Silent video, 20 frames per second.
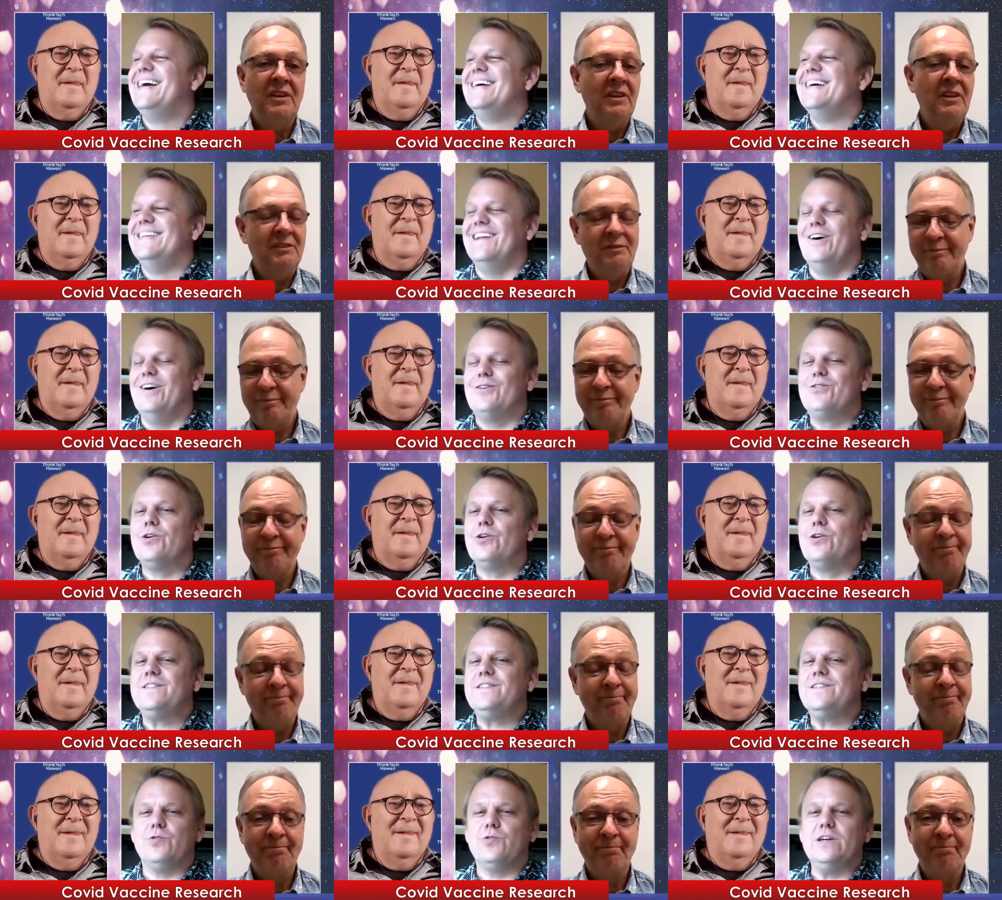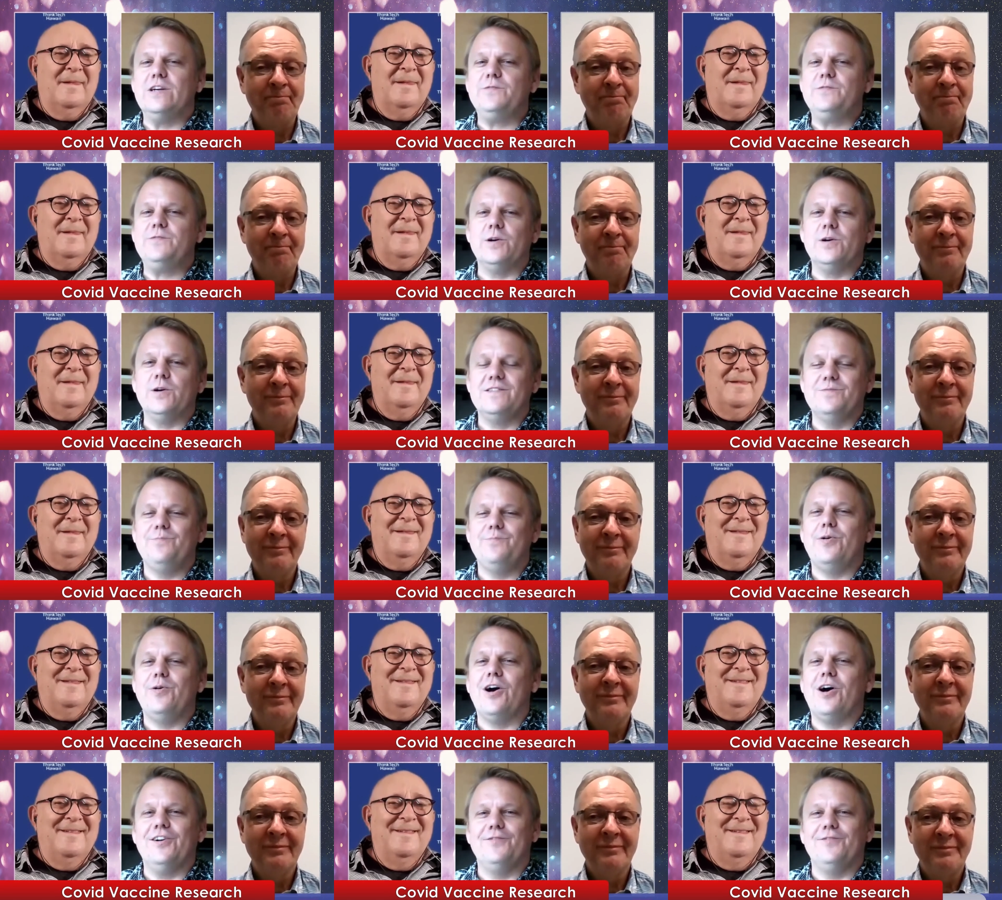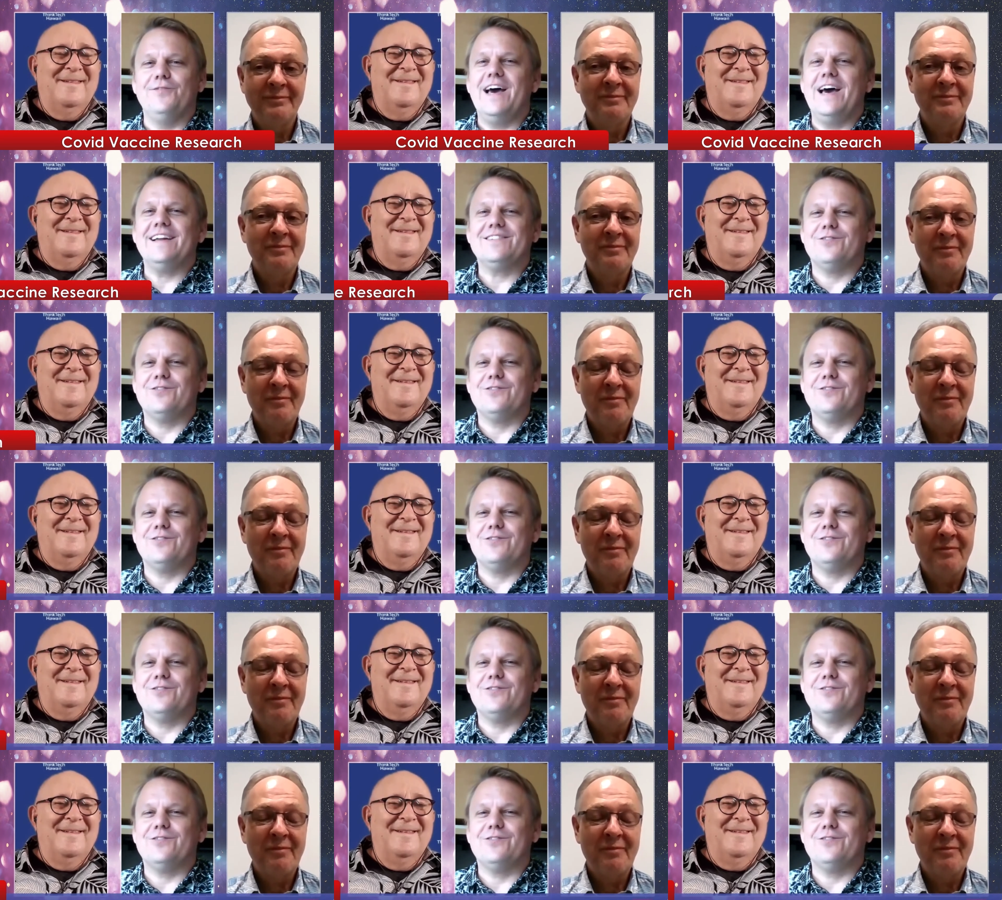Speaker 1: No, CRISPR isn't part of that.